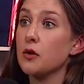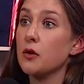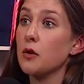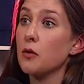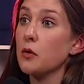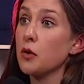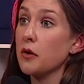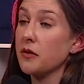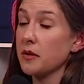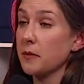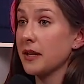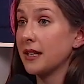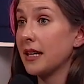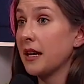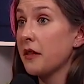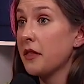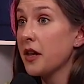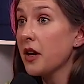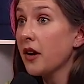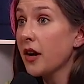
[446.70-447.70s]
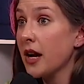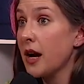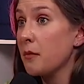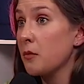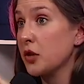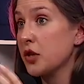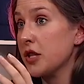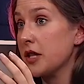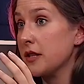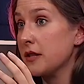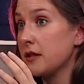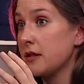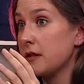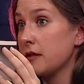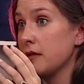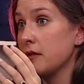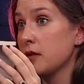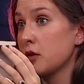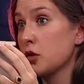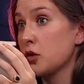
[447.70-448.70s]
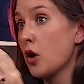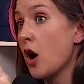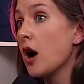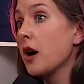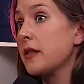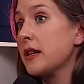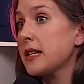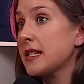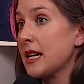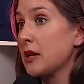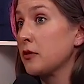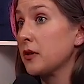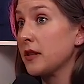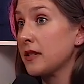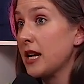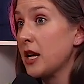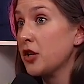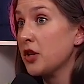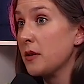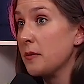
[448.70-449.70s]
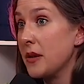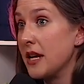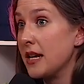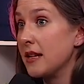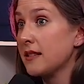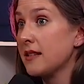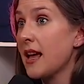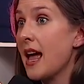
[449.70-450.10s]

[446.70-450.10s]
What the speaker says: you have something like Ethereum, which is strong on the decentralization piece